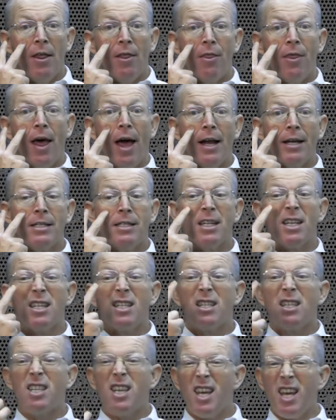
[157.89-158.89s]
that to
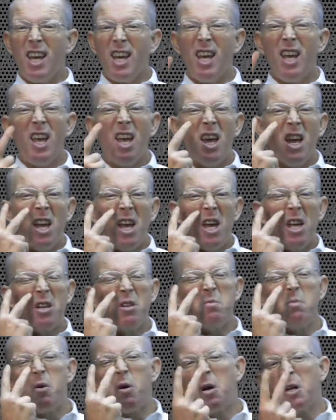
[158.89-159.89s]
see
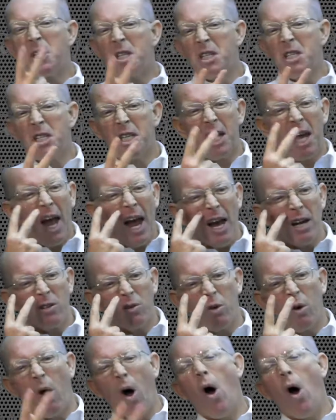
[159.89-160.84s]
is more just casual.